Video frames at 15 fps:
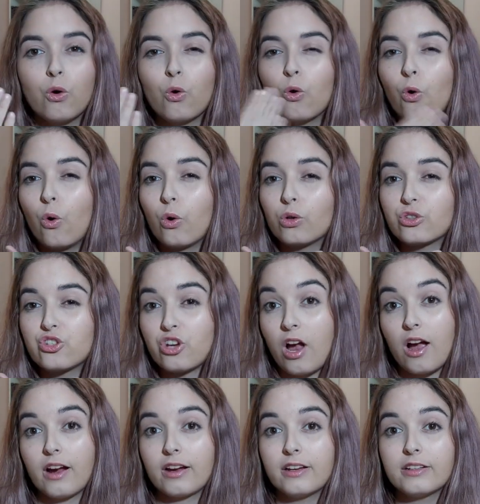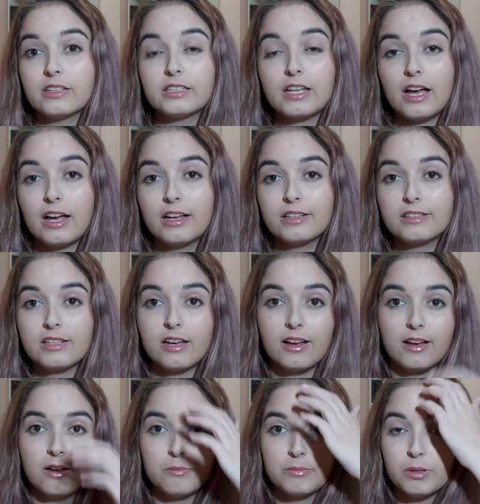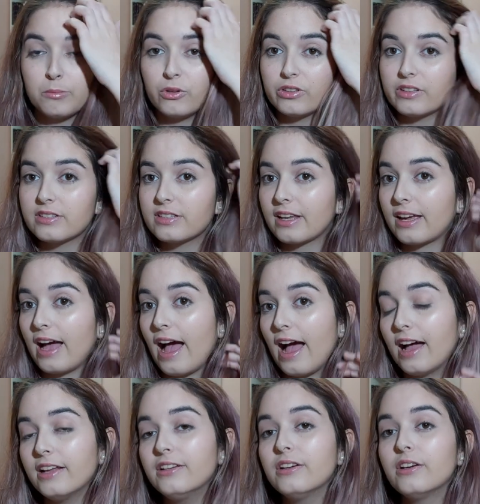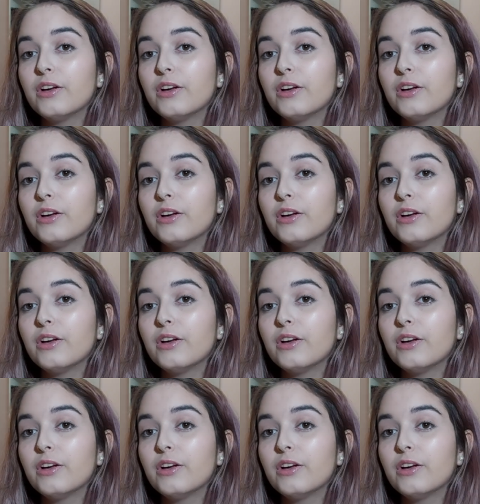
gold shine that the multi-stick had.